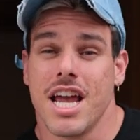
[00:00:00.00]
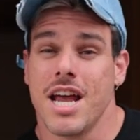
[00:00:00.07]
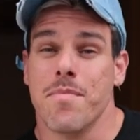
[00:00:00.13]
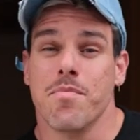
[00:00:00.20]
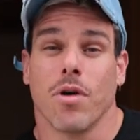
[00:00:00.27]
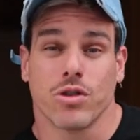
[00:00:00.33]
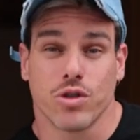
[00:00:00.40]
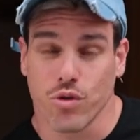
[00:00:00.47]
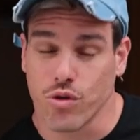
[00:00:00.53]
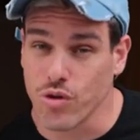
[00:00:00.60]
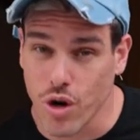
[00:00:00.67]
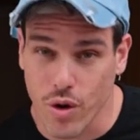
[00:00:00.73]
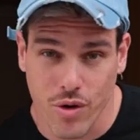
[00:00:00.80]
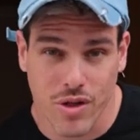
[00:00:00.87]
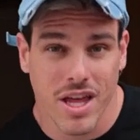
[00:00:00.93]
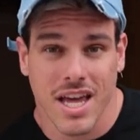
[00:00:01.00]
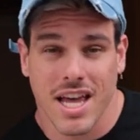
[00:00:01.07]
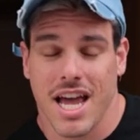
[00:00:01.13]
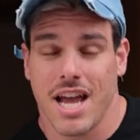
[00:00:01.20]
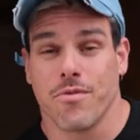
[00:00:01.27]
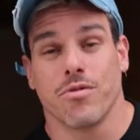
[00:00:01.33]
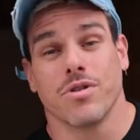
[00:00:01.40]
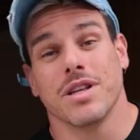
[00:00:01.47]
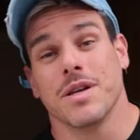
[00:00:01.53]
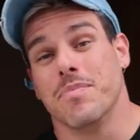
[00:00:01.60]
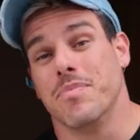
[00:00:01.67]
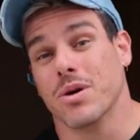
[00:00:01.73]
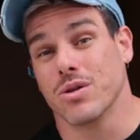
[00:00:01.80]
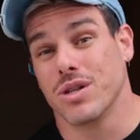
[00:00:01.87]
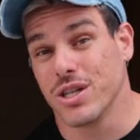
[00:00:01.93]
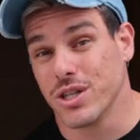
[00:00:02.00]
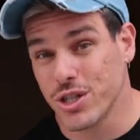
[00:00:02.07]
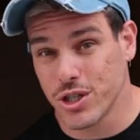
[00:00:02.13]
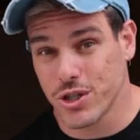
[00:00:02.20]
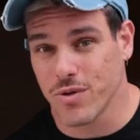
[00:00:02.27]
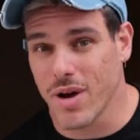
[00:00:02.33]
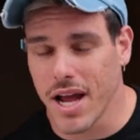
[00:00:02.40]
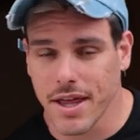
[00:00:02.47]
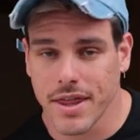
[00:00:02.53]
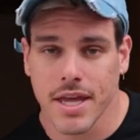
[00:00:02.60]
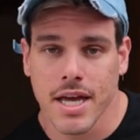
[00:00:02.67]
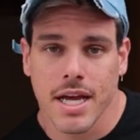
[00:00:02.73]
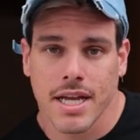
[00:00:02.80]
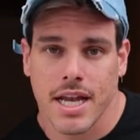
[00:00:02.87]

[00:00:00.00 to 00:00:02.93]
in muscle growth and really building strength.